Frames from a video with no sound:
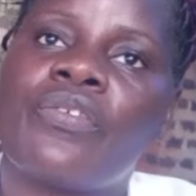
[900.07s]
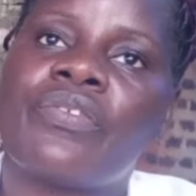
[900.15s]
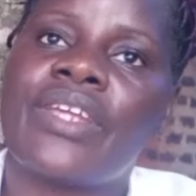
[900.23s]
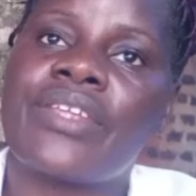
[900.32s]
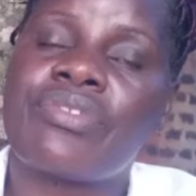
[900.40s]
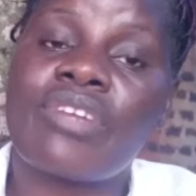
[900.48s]
of
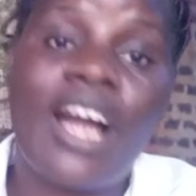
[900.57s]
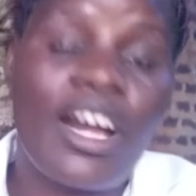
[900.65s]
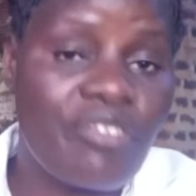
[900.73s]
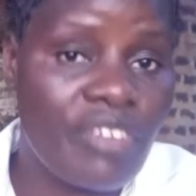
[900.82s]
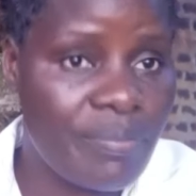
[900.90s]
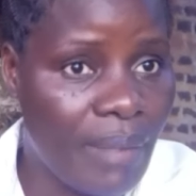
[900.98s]
the
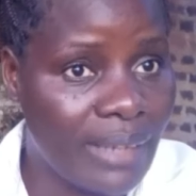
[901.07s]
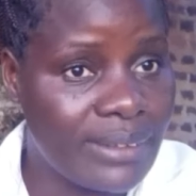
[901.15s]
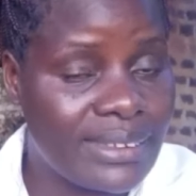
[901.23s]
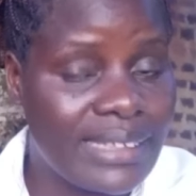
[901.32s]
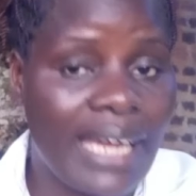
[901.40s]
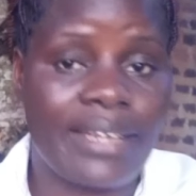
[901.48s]
300
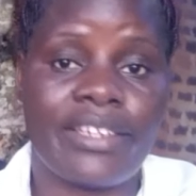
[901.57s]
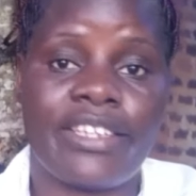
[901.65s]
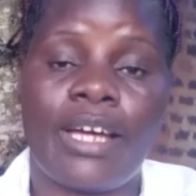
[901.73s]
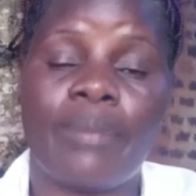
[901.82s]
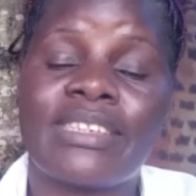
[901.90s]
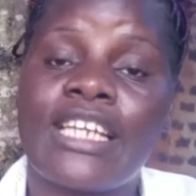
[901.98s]
birds, I
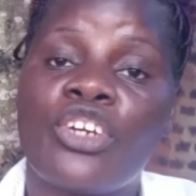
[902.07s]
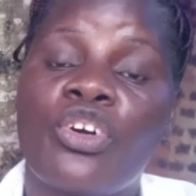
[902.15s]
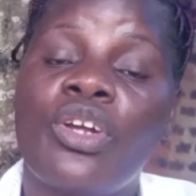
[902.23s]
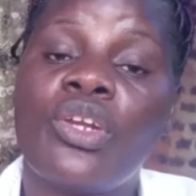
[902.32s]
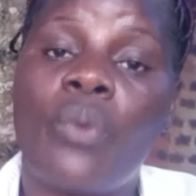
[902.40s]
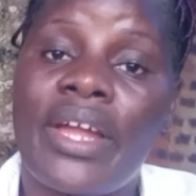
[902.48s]
ended up
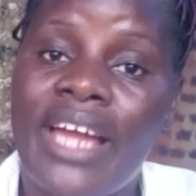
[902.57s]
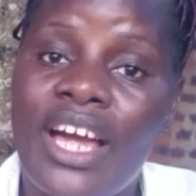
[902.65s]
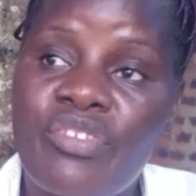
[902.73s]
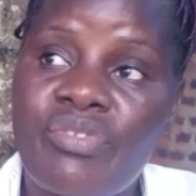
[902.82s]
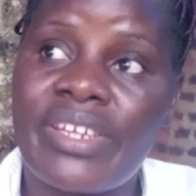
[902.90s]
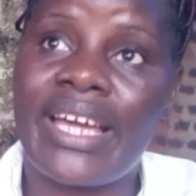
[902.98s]
selling only
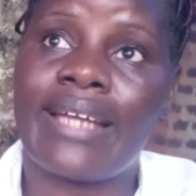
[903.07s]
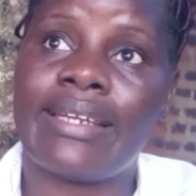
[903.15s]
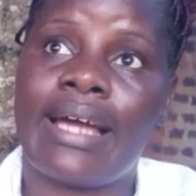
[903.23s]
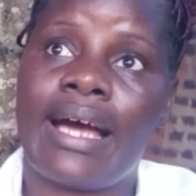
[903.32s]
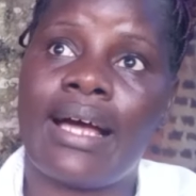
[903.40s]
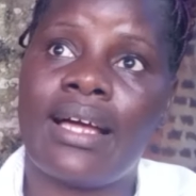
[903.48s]

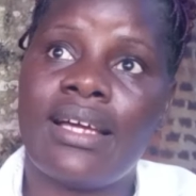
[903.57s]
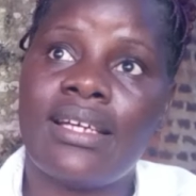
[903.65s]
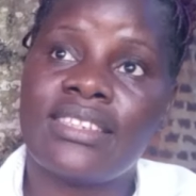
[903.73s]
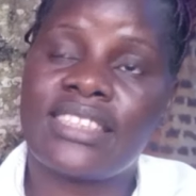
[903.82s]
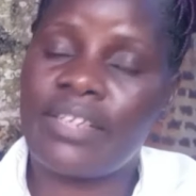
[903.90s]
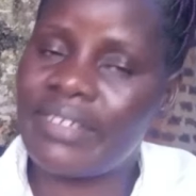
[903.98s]

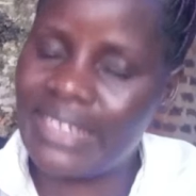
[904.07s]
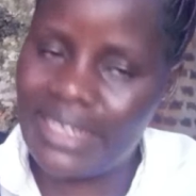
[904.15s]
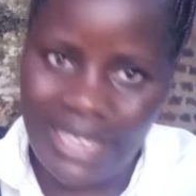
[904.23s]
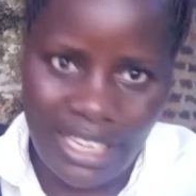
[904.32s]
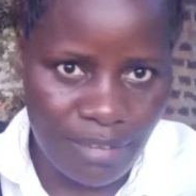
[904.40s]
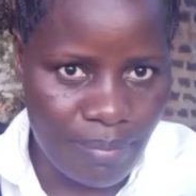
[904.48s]

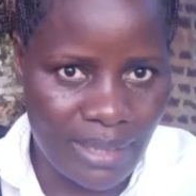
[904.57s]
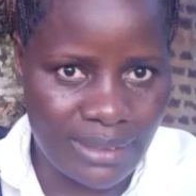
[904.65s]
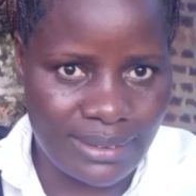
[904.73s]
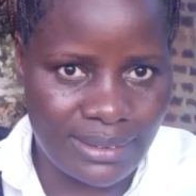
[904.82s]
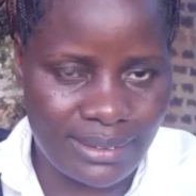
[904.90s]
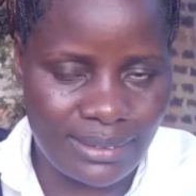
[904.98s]
179
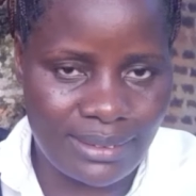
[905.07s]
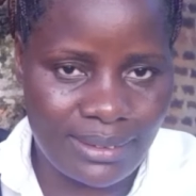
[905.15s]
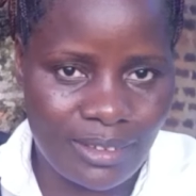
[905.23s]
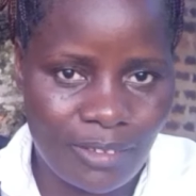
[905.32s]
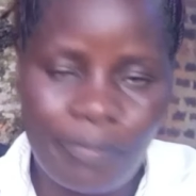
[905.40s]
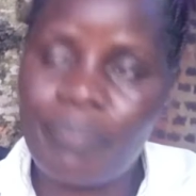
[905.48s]
birds.
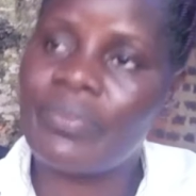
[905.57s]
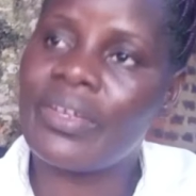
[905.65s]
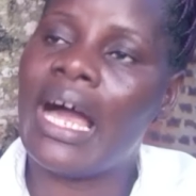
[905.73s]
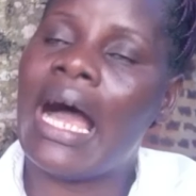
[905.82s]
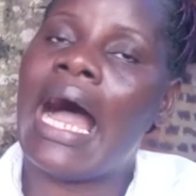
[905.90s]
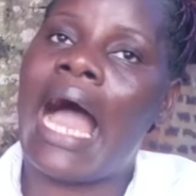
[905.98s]

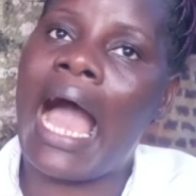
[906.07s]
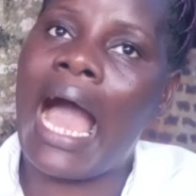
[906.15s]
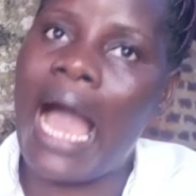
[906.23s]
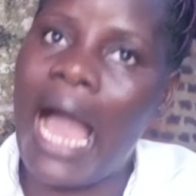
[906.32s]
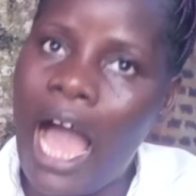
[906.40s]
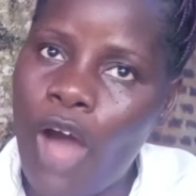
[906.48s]

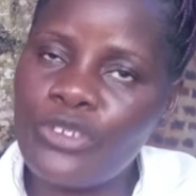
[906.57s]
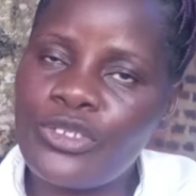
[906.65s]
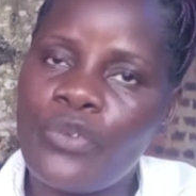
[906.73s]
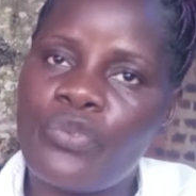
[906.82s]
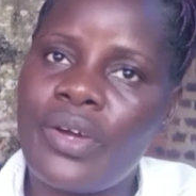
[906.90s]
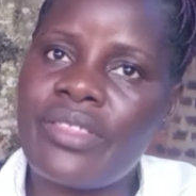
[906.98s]
Out
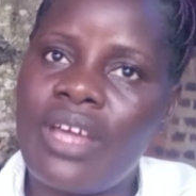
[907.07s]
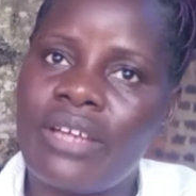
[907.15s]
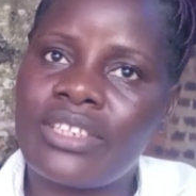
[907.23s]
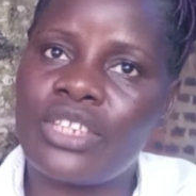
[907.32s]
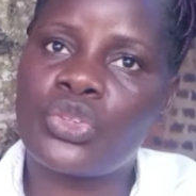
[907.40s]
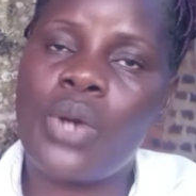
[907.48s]
of
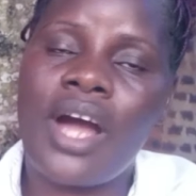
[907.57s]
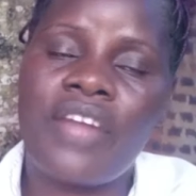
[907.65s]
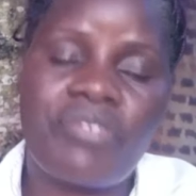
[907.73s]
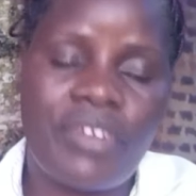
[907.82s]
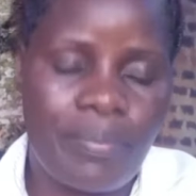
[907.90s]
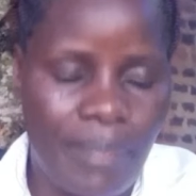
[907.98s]

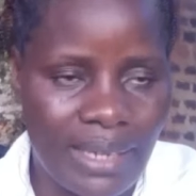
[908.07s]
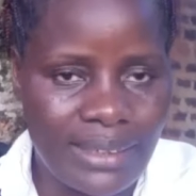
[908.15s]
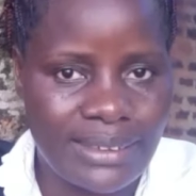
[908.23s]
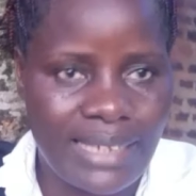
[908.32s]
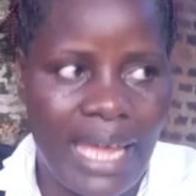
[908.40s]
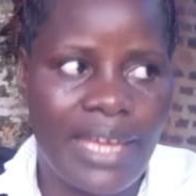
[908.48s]
1,200
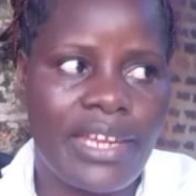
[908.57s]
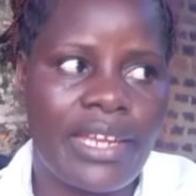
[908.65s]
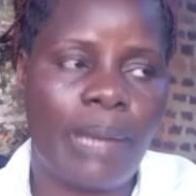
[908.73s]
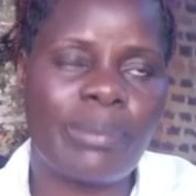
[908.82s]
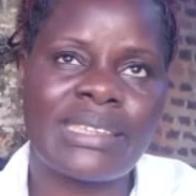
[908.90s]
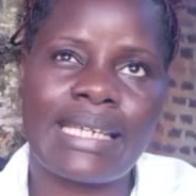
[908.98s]
birds, I
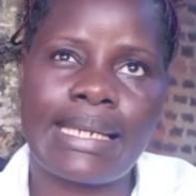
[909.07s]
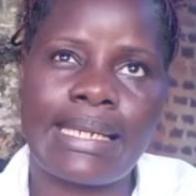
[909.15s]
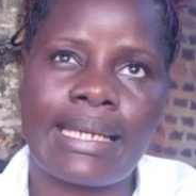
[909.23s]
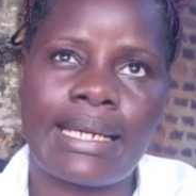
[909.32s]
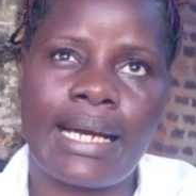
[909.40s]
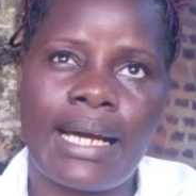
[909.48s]
ended up
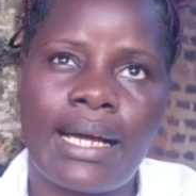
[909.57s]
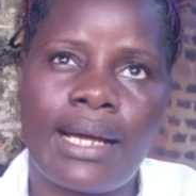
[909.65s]
selling